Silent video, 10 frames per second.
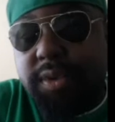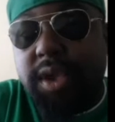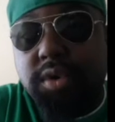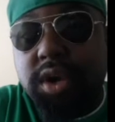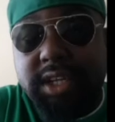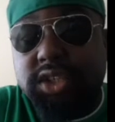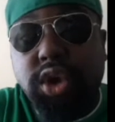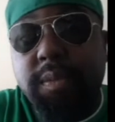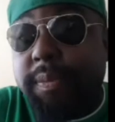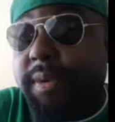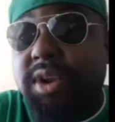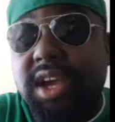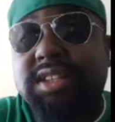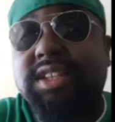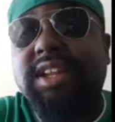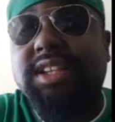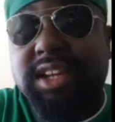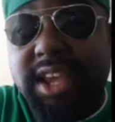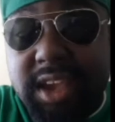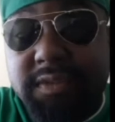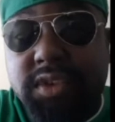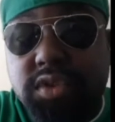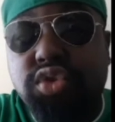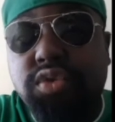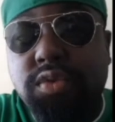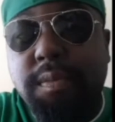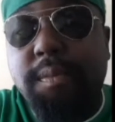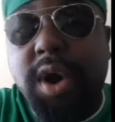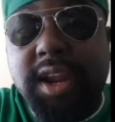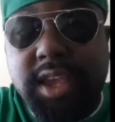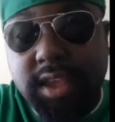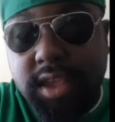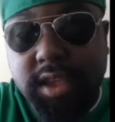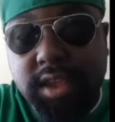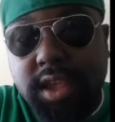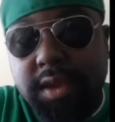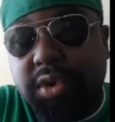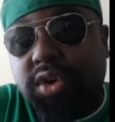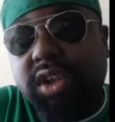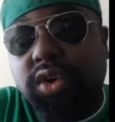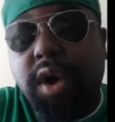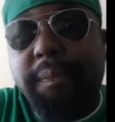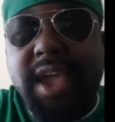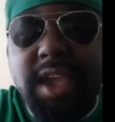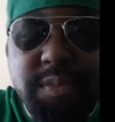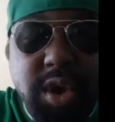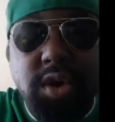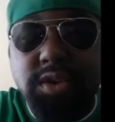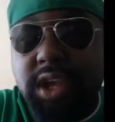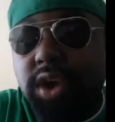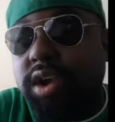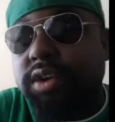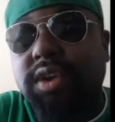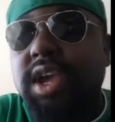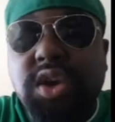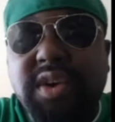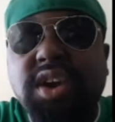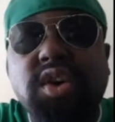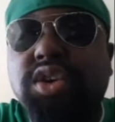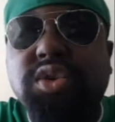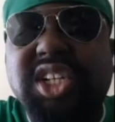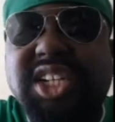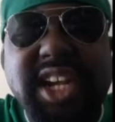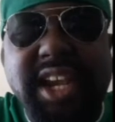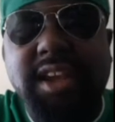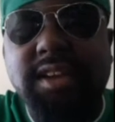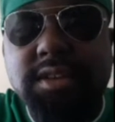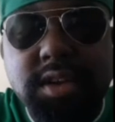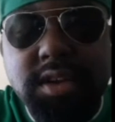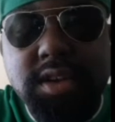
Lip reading: People out there's so many people that's enslaved to money because they got to pay bills. They got to do. You ain't got to do shit.